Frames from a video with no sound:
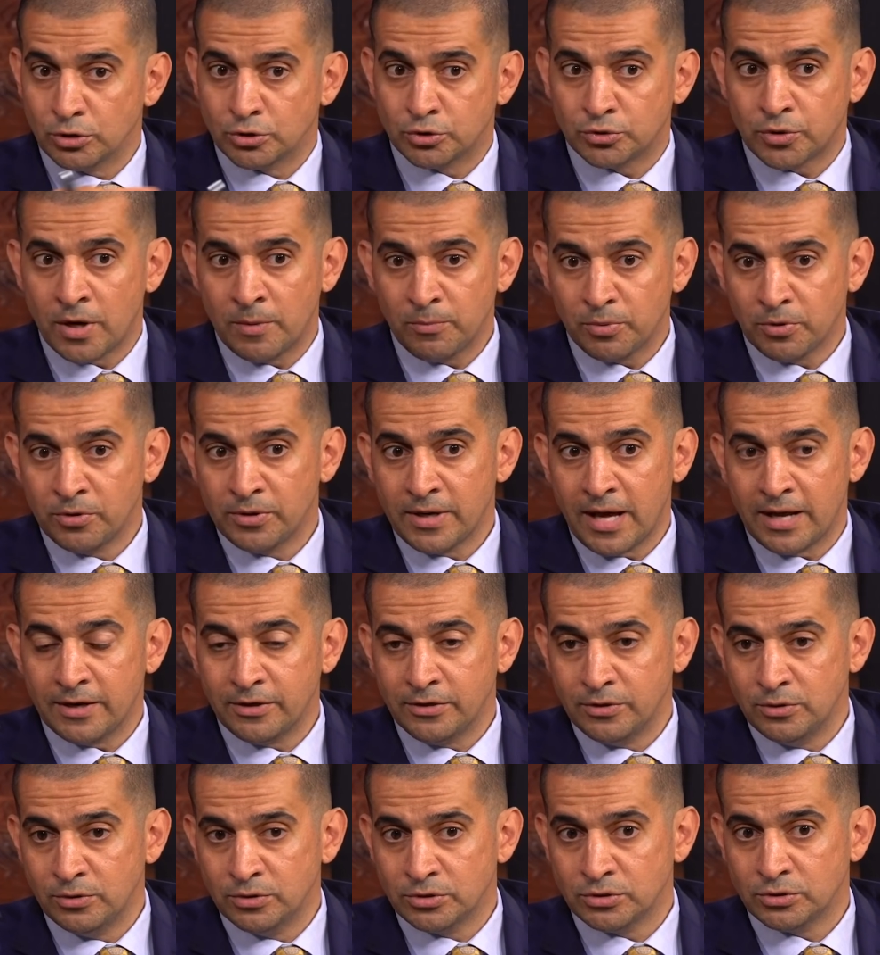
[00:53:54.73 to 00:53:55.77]
So Trump learned how
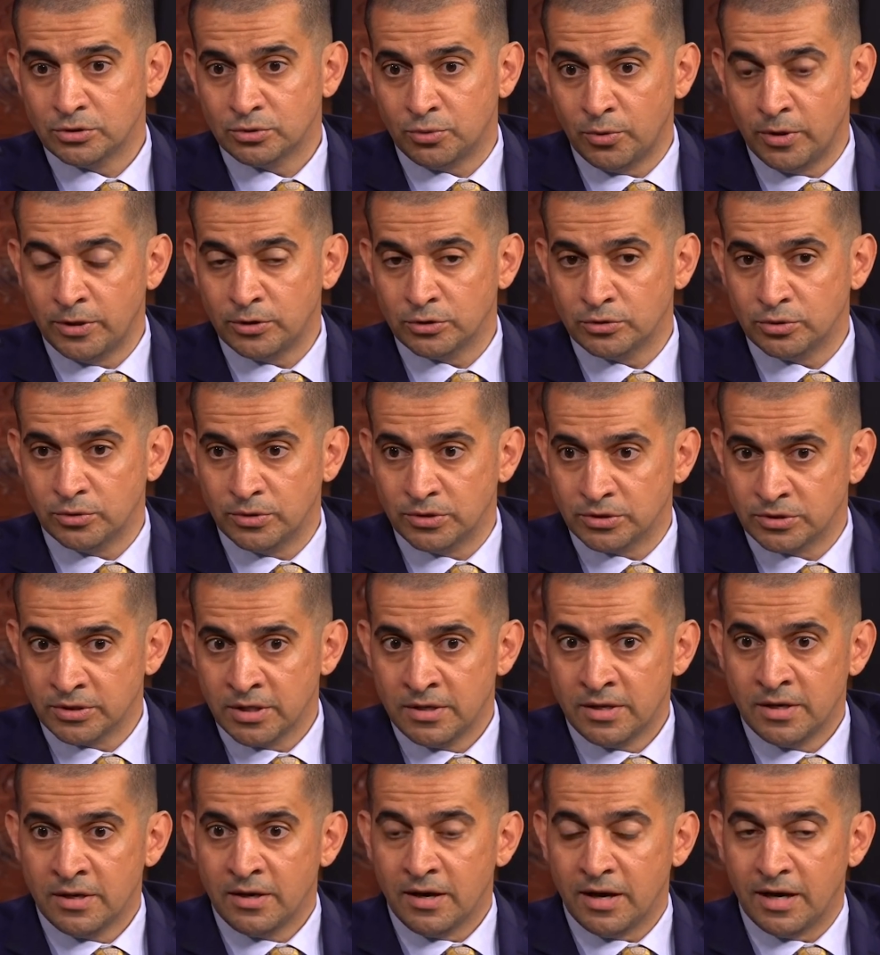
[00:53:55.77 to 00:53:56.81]
to use Twitter to his
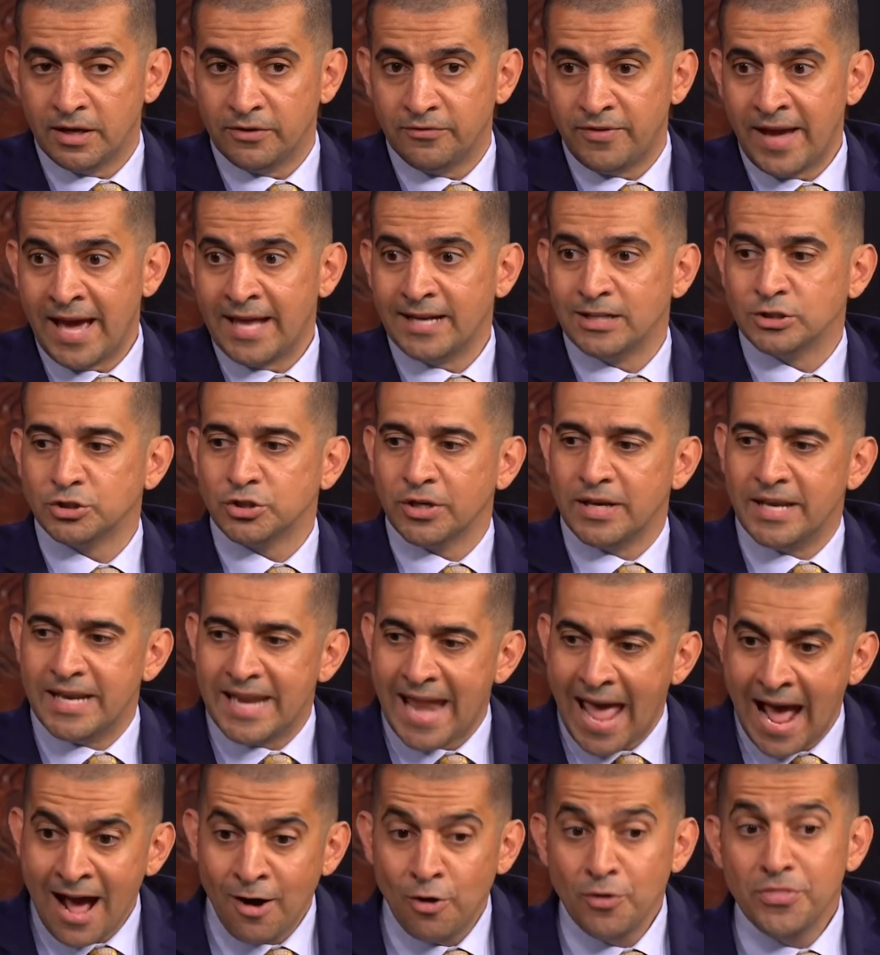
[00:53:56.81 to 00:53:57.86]
advantage.
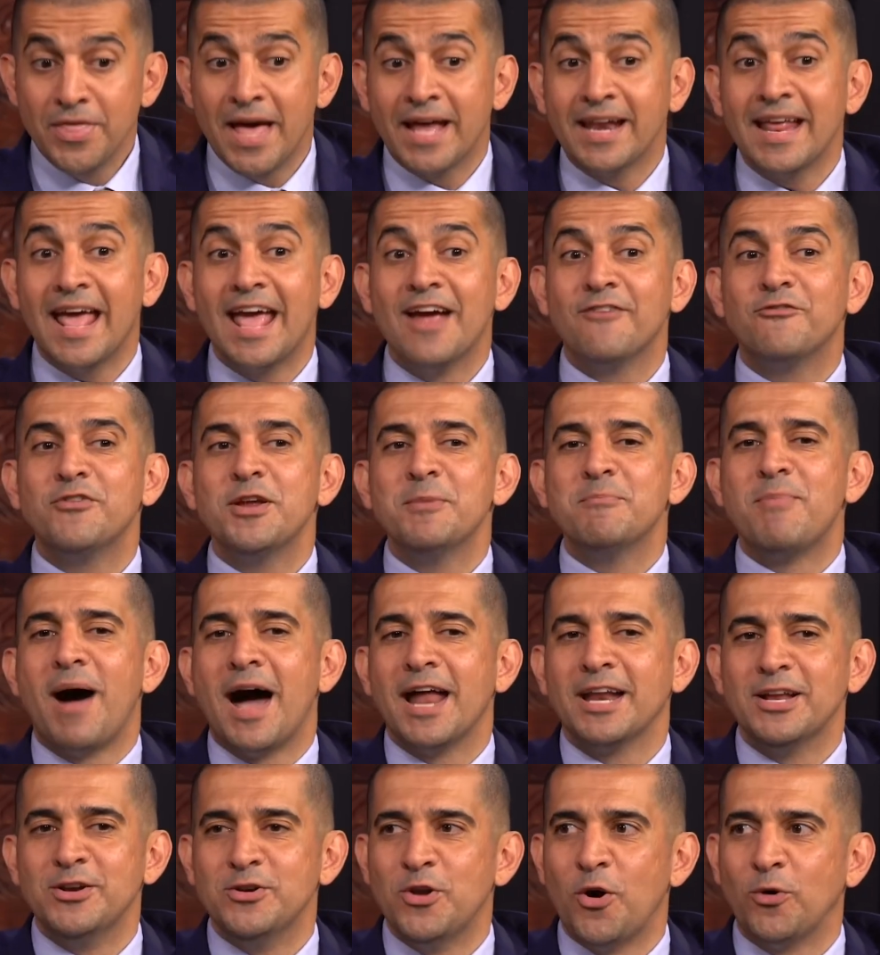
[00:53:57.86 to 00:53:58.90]
Now that
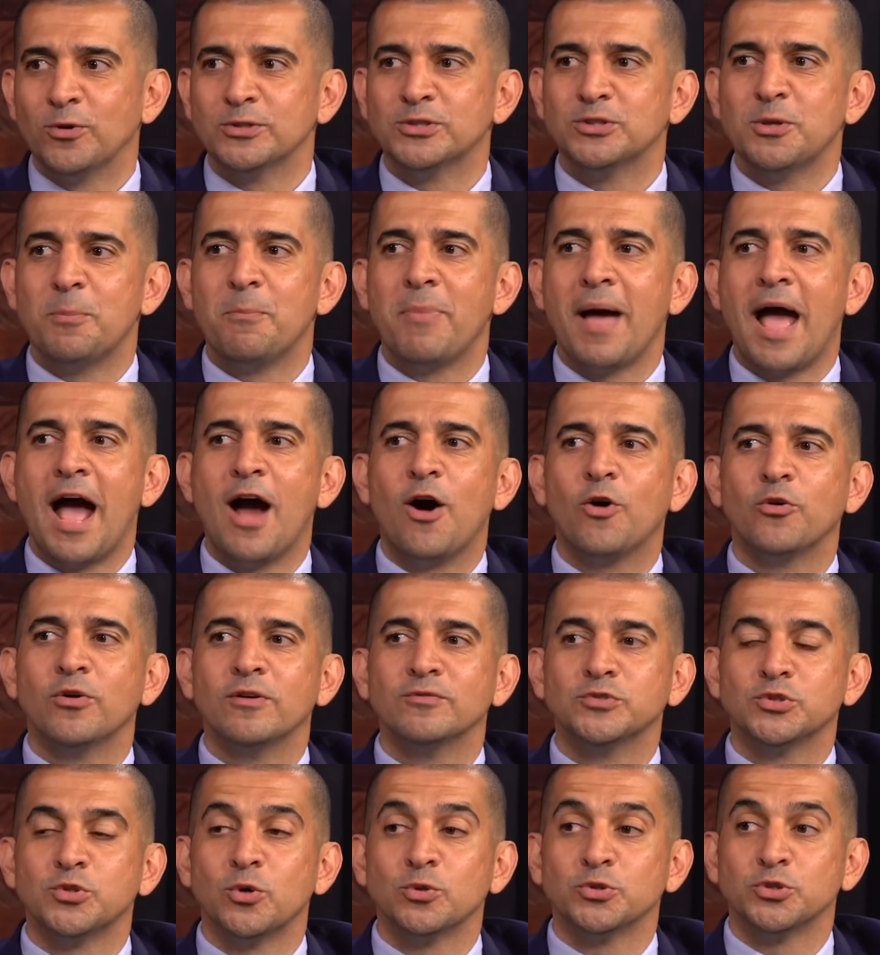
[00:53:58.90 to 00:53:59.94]
everybody knows the power
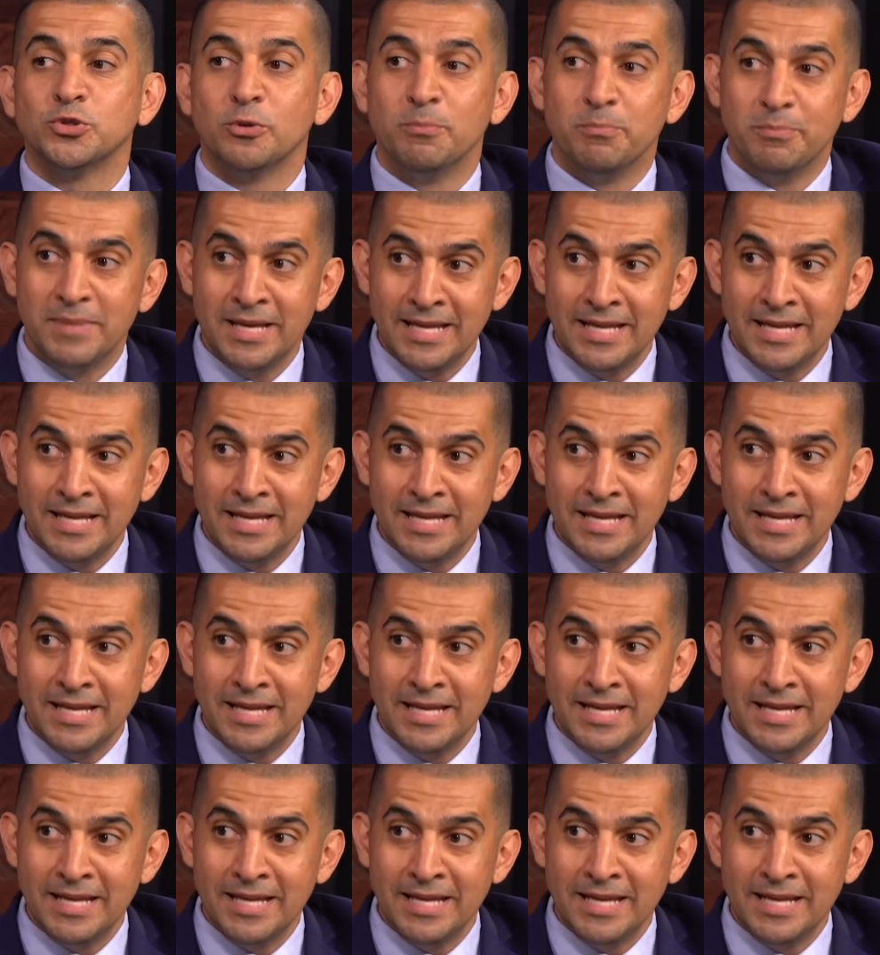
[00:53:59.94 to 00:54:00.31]
of social